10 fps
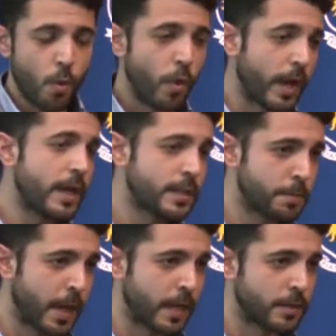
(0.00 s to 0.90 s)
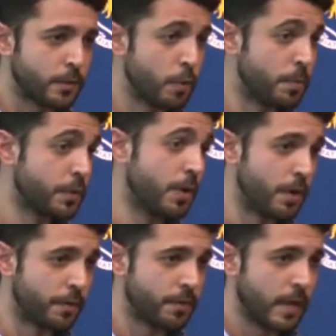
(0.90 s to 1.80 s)
What I expect to
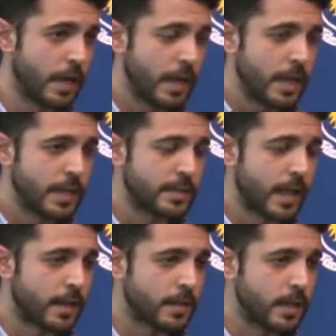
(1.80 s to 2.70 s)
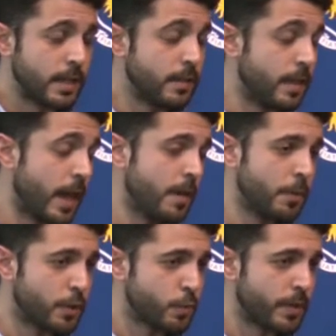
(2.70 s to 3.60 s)
observe is that in the
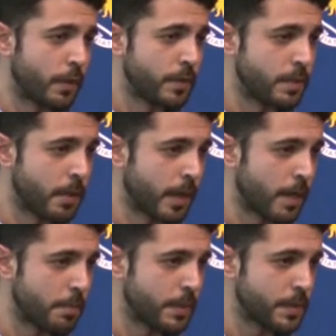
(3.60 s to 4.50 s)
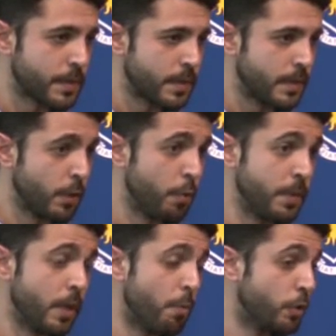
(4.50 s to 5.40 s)
animals without the hippocampus, there will
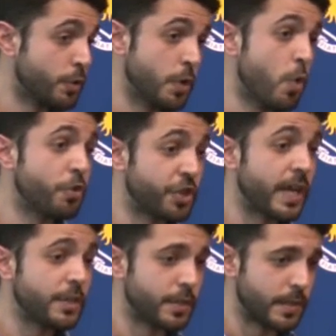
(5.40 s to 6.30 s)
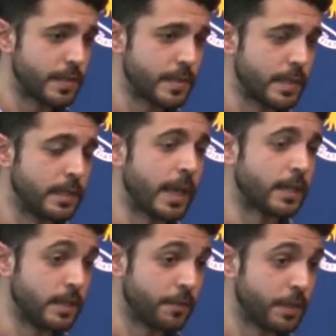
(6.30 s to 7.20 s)
be almost no changes in the
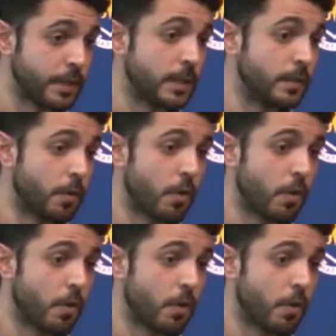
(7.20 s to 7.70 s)
activity in the